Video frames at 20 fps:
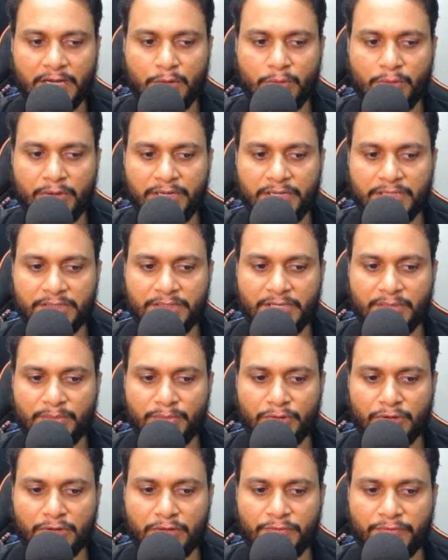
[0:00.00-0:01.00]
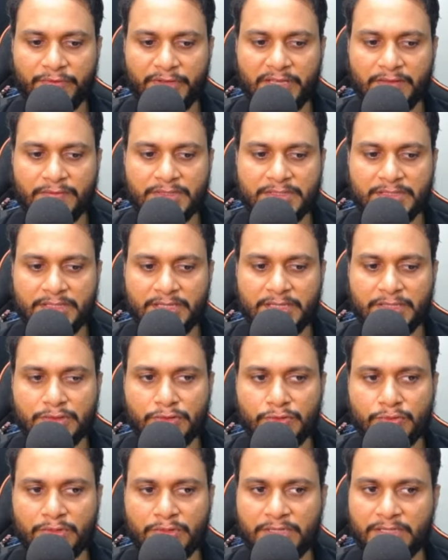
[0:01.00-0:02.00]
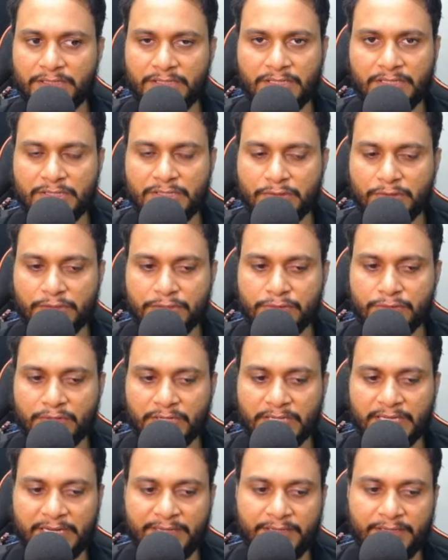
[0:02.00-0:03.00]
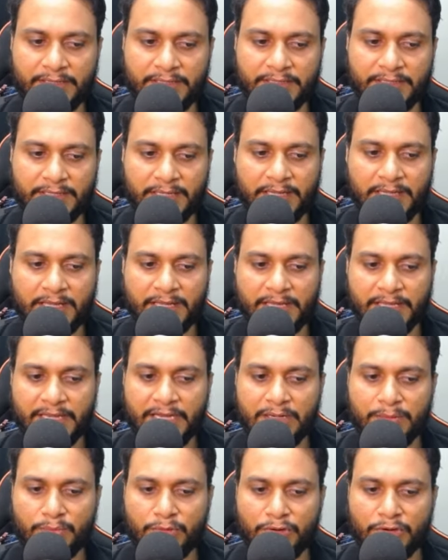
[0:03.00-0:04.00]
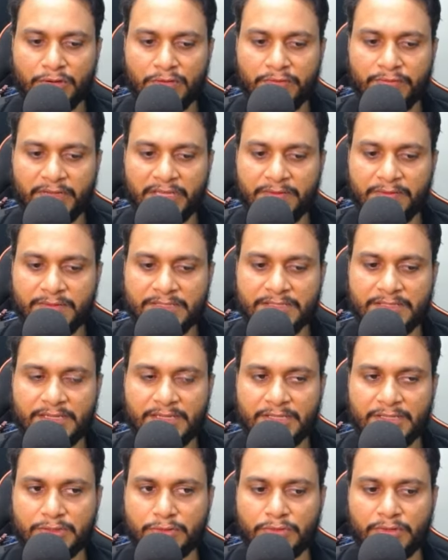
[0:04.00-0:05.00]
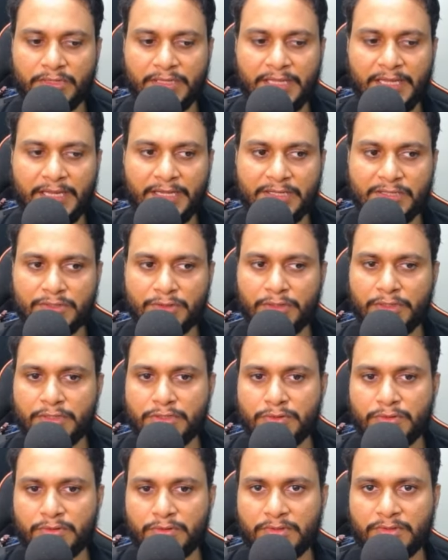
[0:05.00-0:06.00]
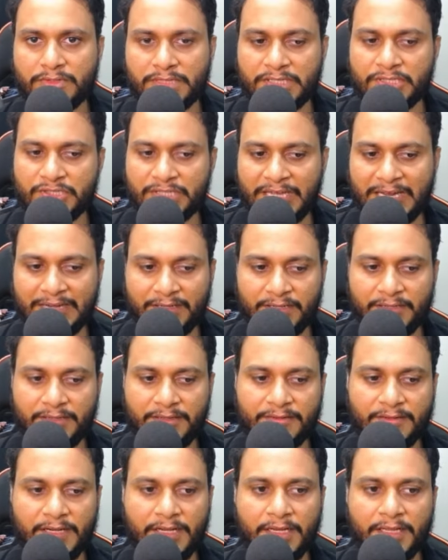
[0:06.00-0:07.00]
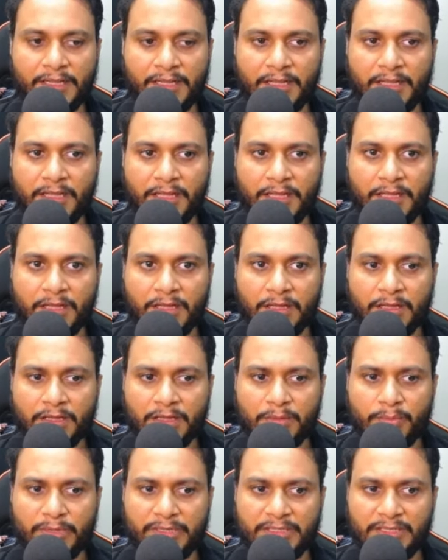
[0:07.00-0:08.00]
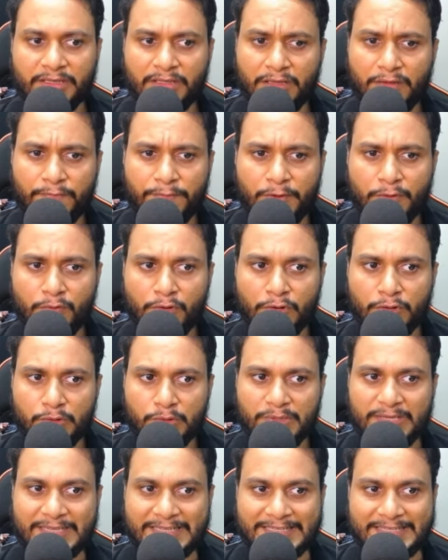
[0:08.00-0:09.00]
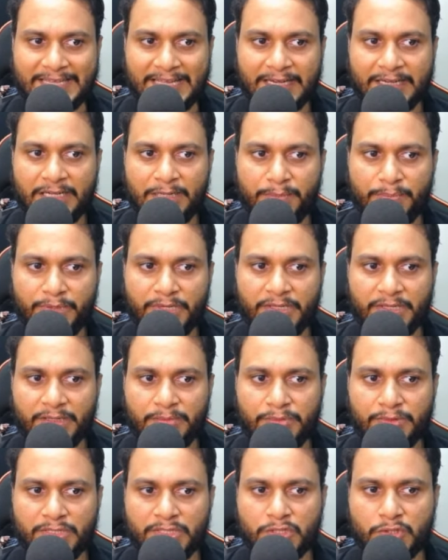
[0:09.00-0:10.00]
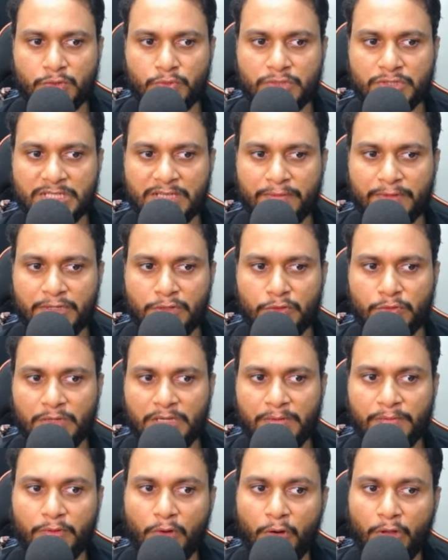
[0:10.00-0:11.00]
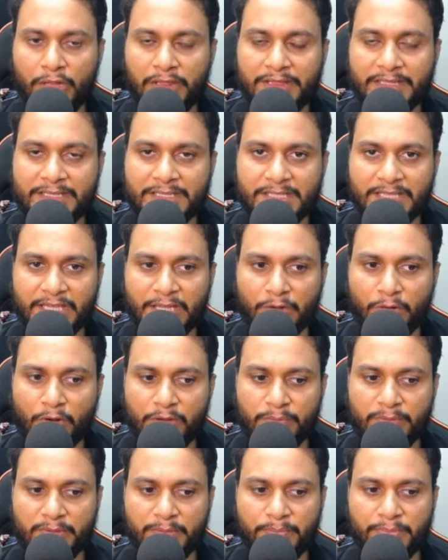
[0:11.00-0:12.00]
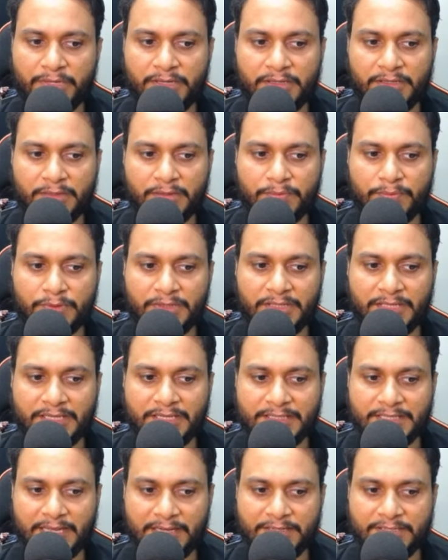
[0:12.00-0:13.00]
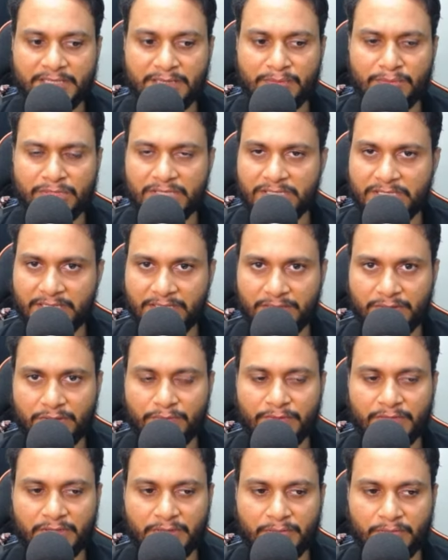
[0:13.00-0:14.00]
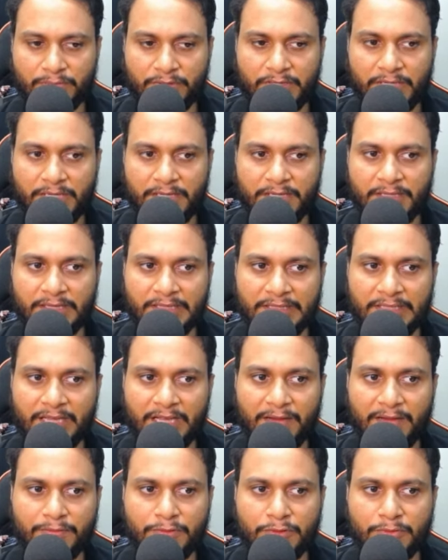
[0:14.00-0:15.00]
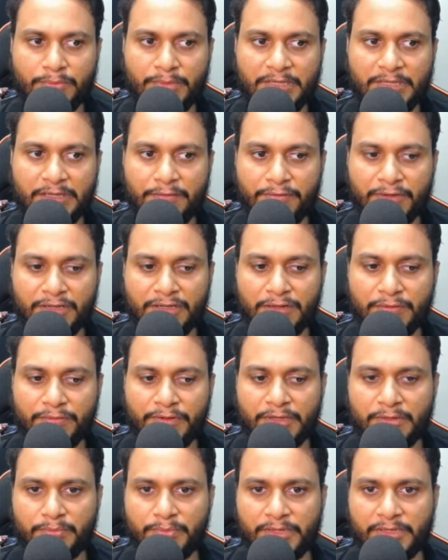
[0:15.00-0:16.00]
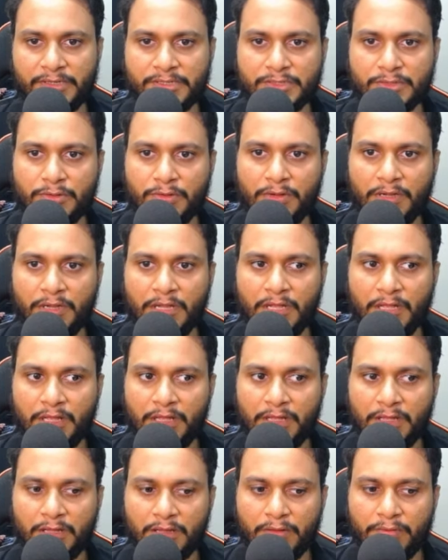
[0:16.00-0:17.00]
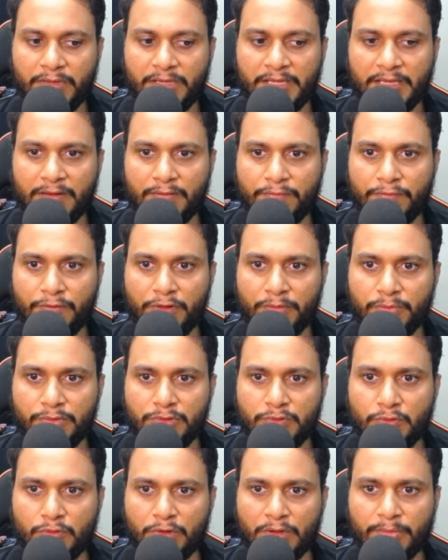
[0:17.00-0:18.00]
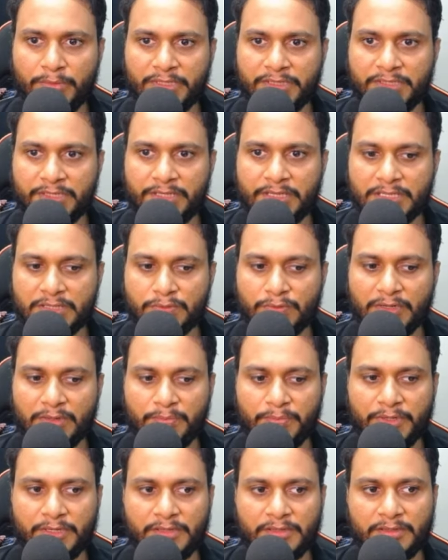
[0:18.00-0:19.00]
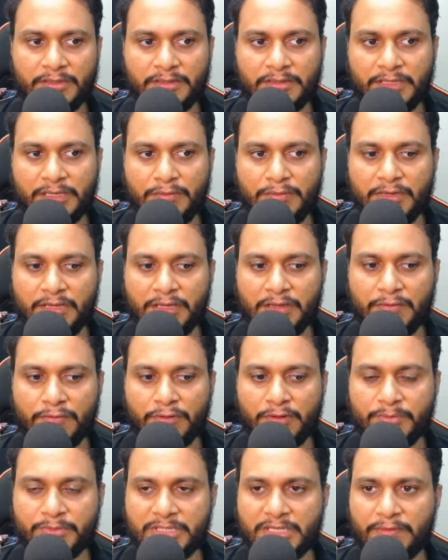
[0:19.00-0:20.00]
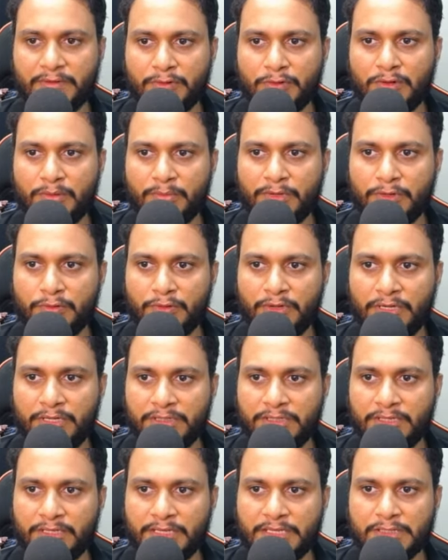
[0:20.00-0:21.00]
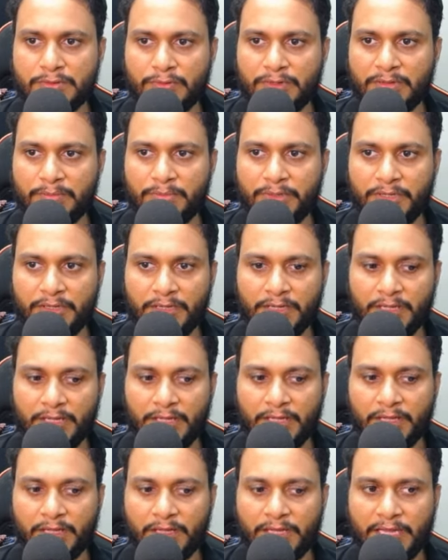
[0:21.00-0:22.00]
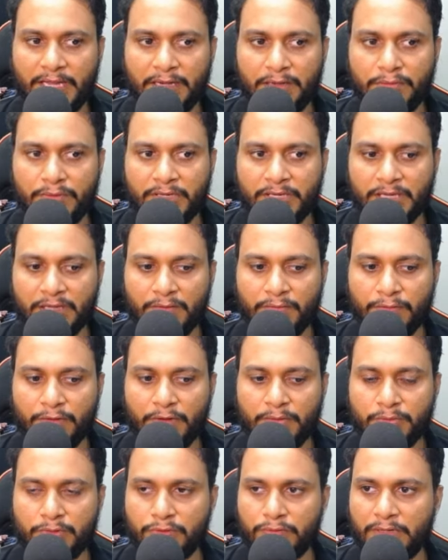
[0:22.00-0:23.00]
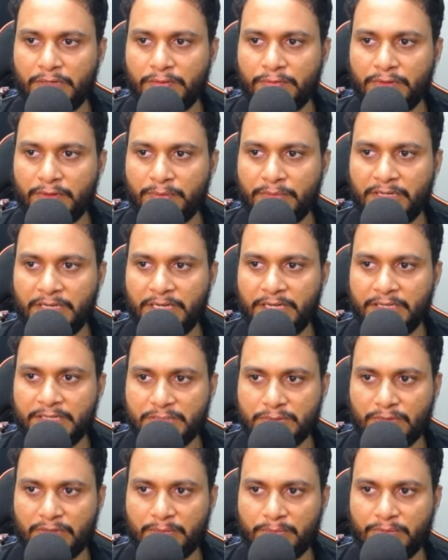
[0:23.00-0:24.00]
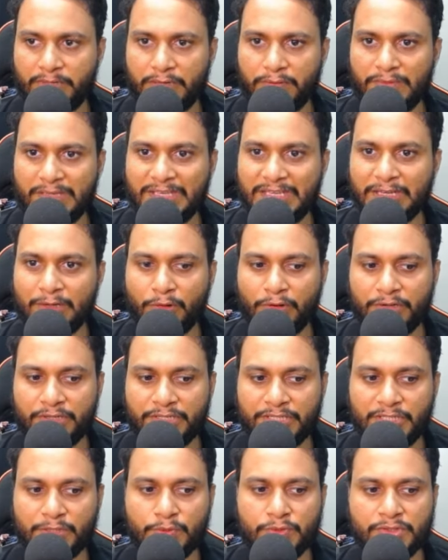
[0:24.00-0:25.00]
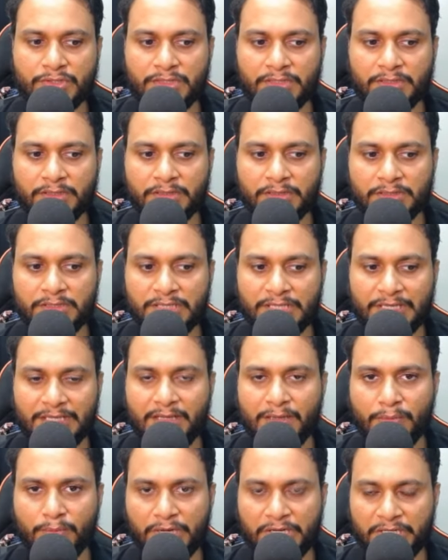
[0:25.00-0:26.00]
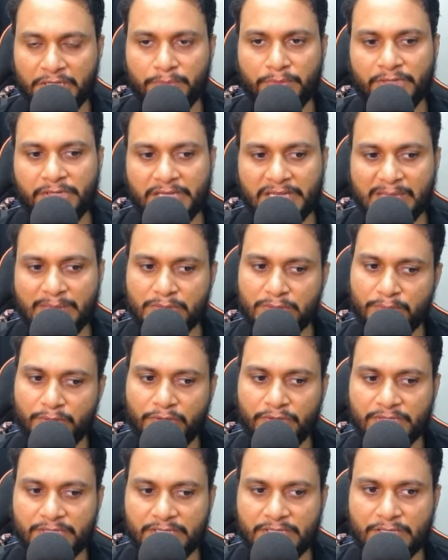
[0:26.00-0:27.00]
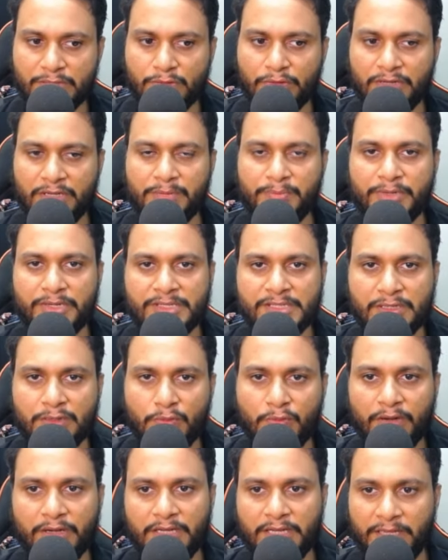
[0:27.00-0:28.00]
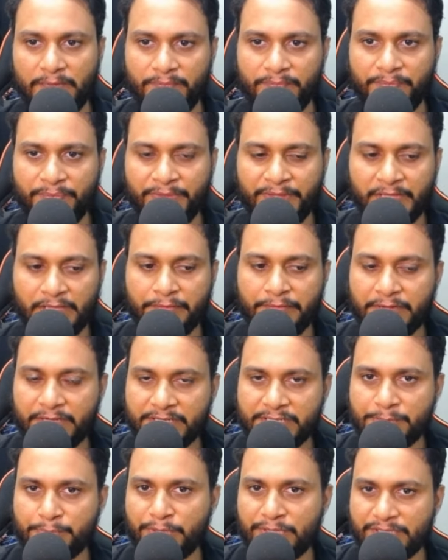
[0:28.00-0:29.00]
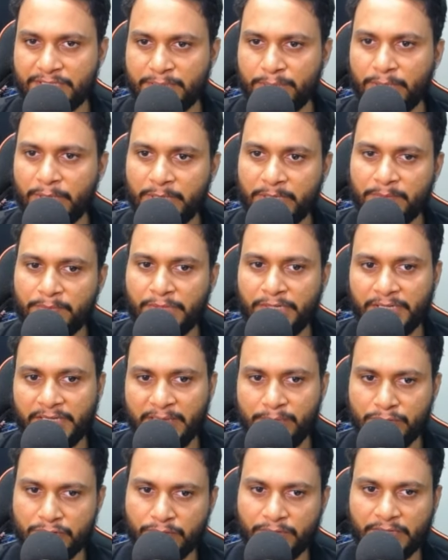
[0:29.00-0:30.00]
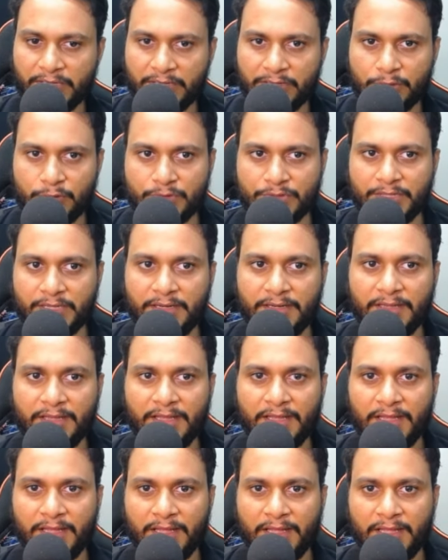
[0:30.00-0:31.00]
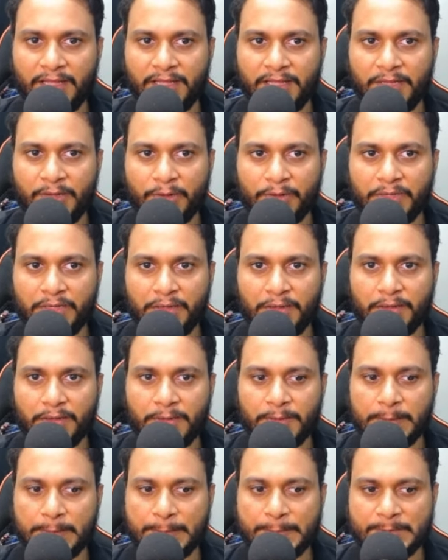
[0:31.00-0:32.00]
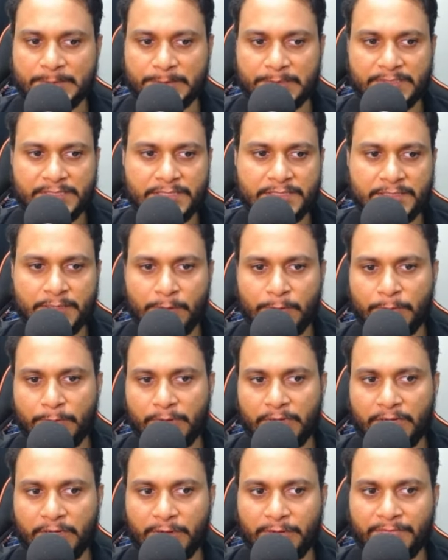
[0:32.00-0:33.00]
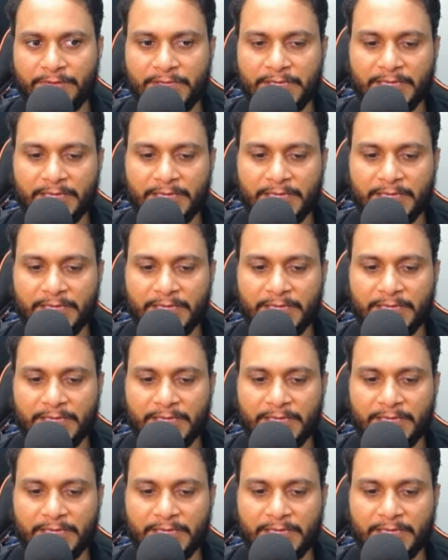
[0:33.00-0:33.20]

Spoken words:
23 mod of 5 is 3. So 23 is also a candidate. 8 mod of 5 is 3, so 8 is also such candidate, right? But then if you want to exactly pair up this 2, 7, 12, all these cannot be paired up with the exact same instance of the number, right? They have to be different pairs. So we can form 2, 3 as one pair, then we can form 7, 23 as one pair, and we can form 12, 8 as one pair. We cannot reuse the 3 multiple times because it is only present one time. If it is present multiple times, we can use that, okay? So this is how we